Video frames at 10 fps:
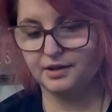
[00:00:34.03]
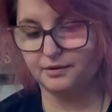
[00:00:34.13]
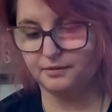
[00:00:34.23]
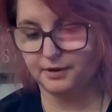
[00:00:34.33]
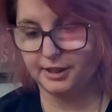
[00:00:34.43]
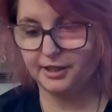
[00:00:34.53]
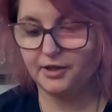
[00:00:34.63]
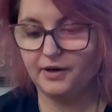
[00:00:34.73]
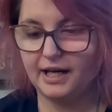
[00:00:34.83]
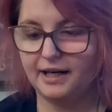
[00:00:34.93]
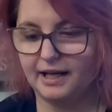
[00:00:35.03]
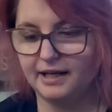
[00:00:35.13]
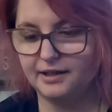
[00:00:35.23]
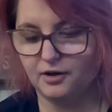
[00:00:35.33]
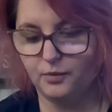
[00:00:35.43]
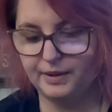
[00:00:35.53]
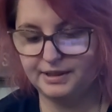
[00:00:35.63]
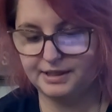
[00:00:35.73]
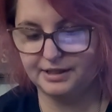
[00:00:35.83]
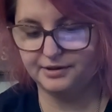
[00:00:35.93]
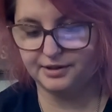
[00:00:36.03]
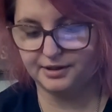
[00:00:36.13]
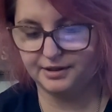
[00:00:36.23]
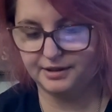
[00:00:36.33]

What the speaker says: So we're gonna go ahead and open Tinder.